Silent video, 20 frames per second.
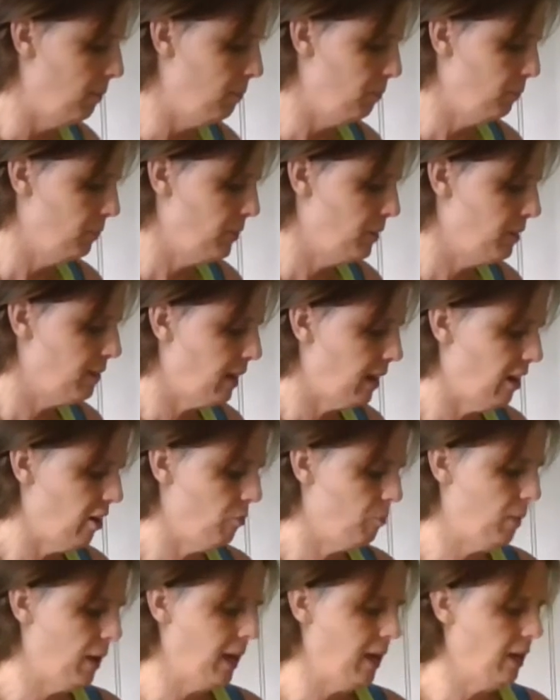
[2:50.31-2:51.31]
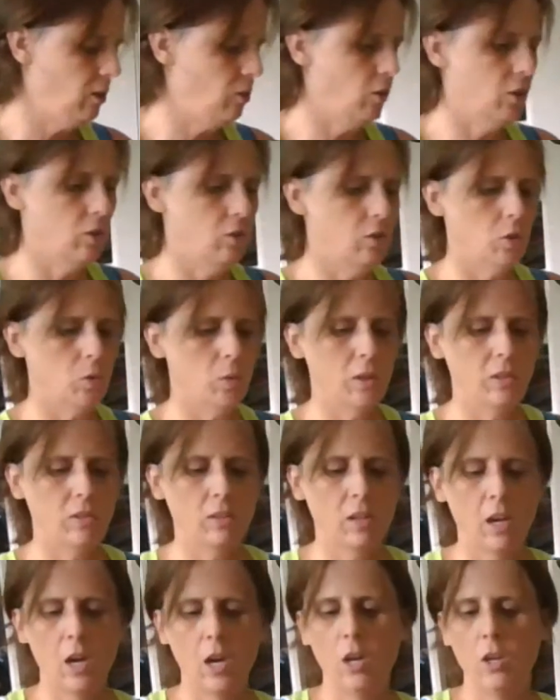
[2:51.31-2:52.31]
since I have paint, you can do is
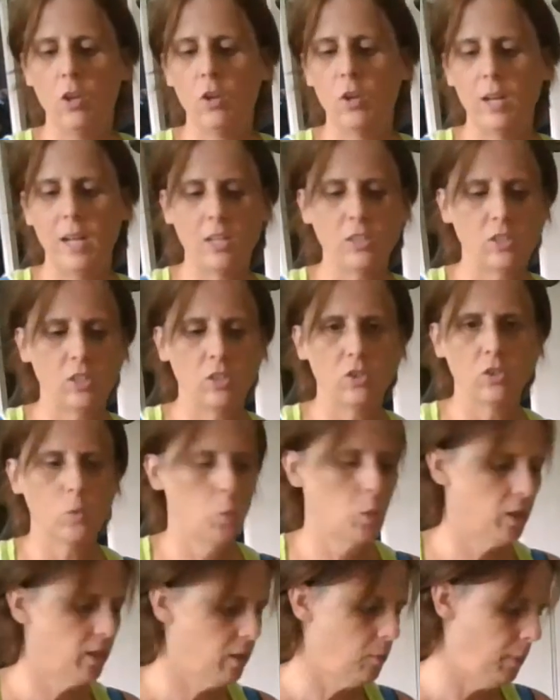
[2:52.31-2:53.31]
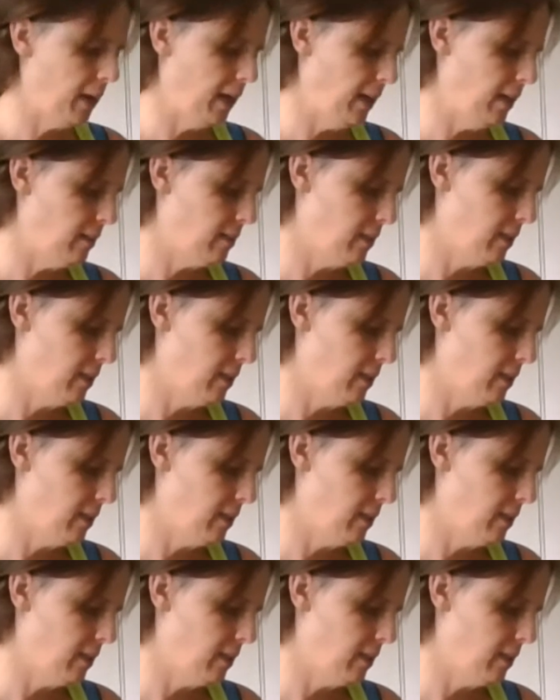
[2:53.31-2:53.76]
you can actually squirt the paint